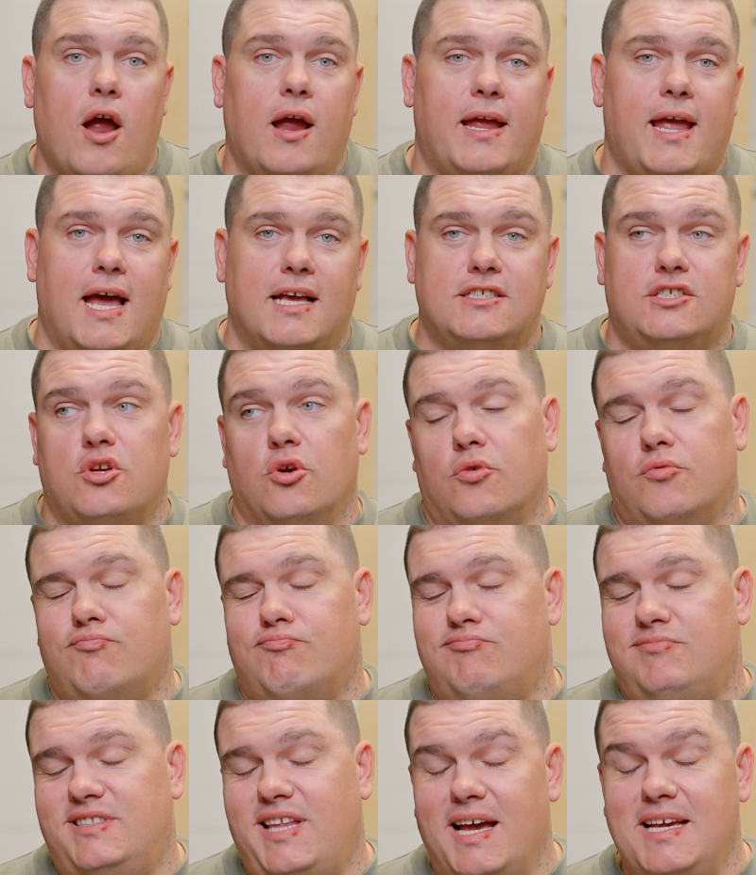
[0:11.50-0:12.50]
right, guys, so
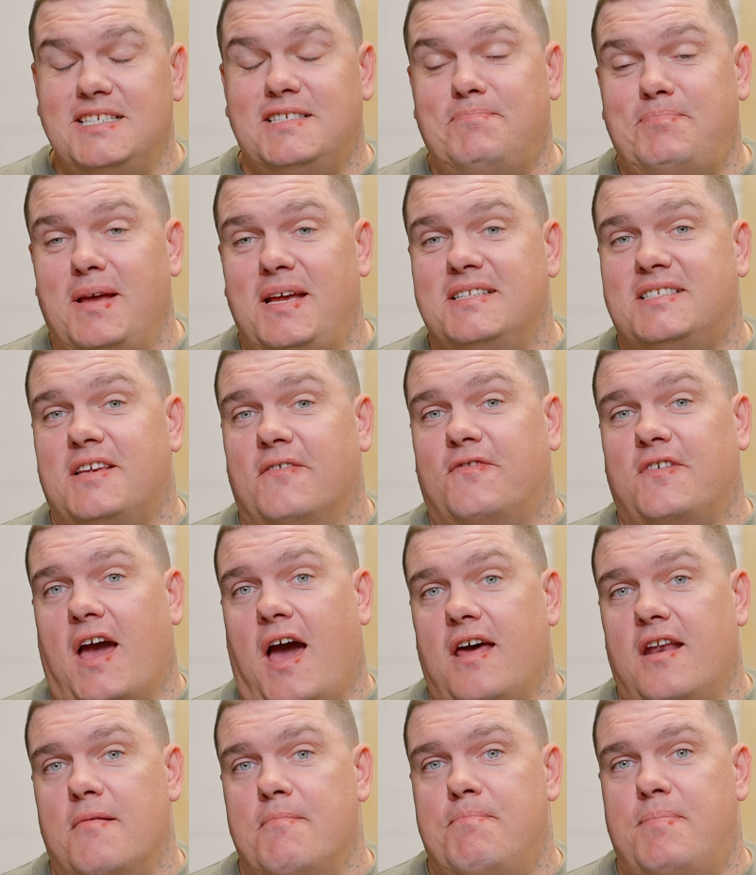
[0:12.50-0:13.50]
dice baits have
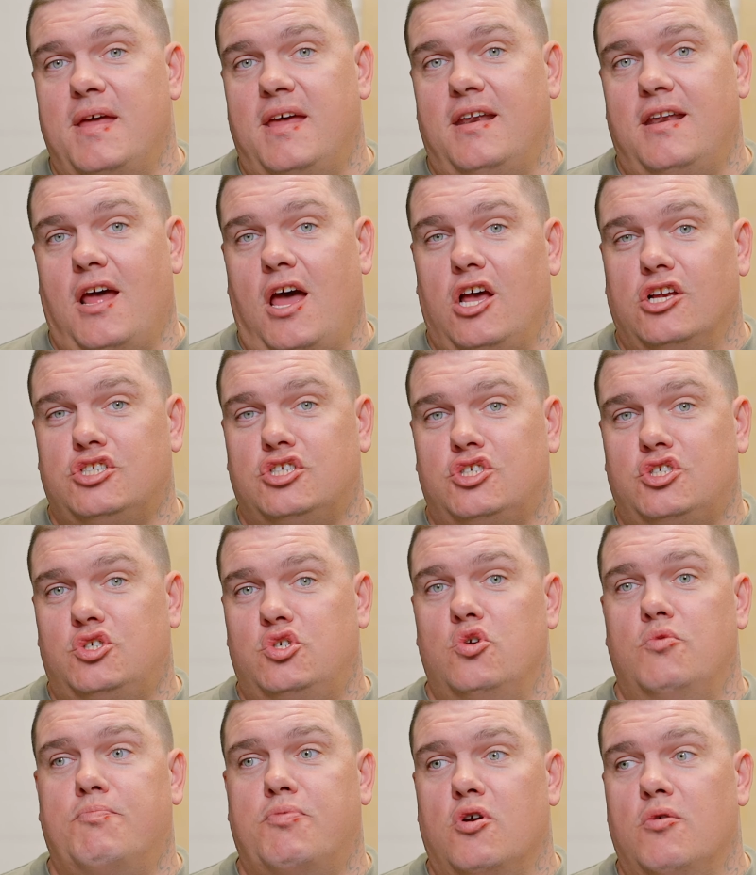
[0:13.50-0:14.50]
kind of been a
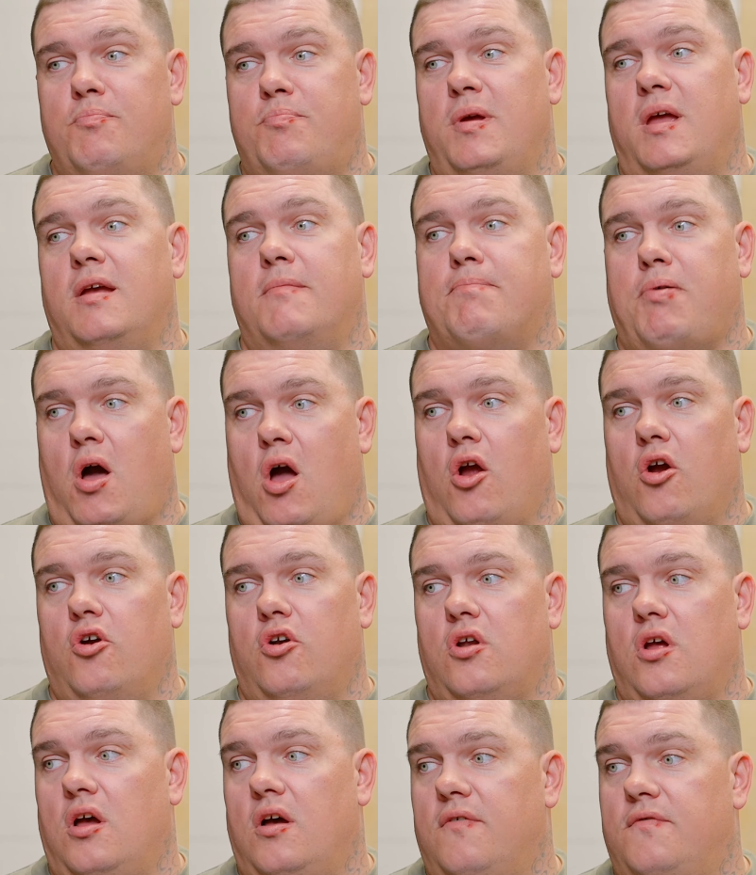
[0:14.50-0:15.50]
super big
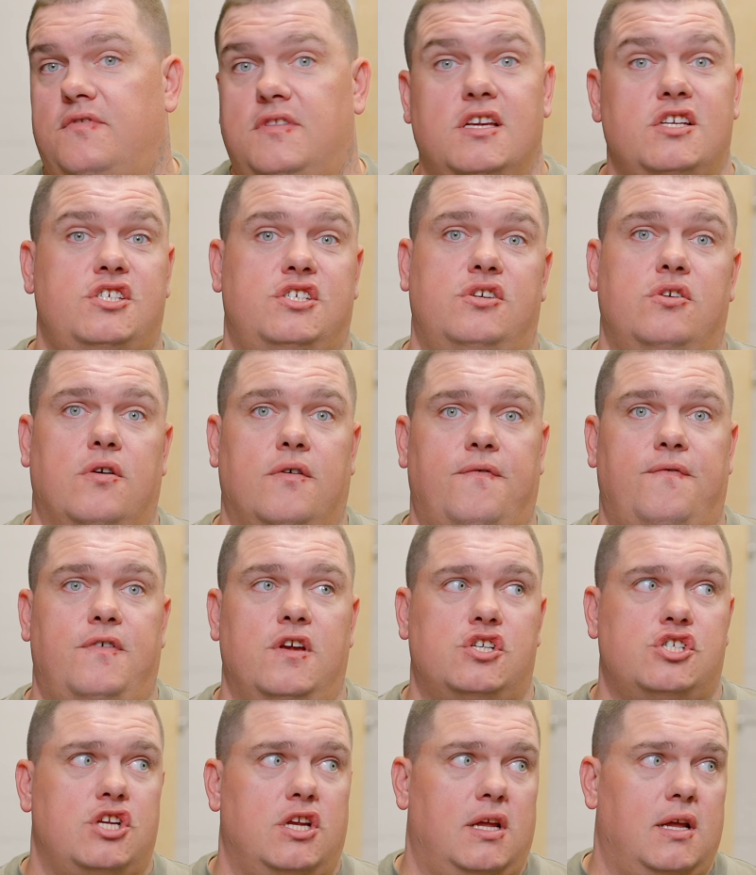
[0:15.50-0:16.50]
part of this year of
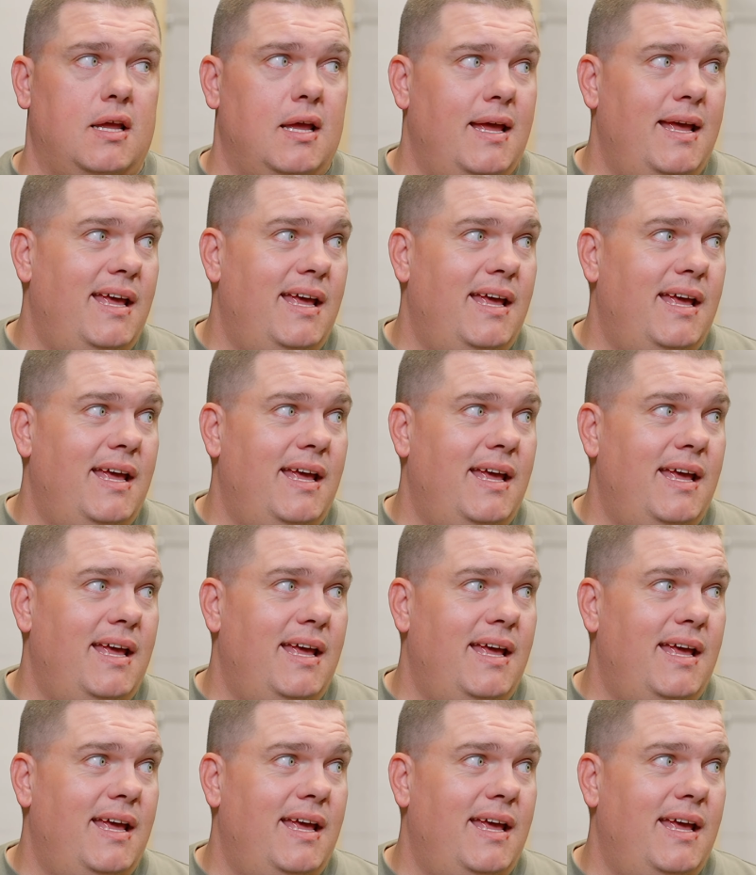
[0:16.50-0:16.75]
fishing.